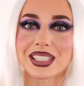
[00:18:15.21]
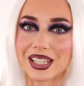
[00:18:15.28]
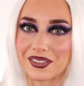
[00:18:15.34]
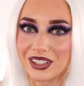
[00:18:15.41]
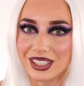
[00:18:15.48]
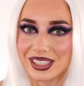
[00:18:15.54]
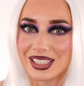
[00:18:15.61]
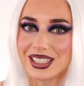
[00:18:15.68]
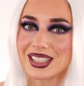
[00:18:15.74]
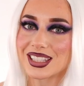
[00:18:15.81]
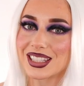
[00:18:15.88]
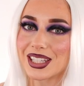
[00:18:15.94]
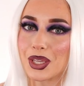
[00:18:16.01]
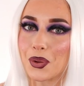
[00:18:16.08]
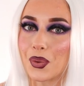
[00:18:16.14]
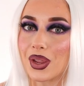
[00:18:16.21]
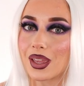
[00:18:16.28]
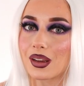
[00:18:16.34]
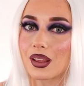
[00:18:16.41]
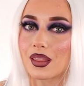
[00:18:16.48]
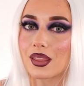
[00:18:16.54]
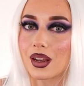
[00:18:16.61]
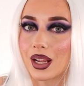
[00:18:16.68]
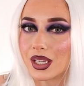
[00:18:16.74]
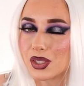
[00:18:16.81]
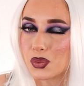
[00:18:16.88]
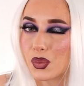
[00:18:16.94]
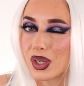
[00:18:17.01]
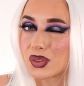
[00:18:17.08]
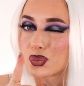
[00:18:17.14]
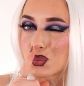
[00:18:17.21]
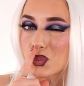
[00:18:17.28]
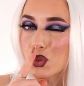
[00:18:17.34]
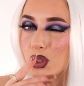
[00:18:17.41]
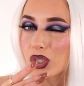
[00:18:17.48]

definitely see you in the next one.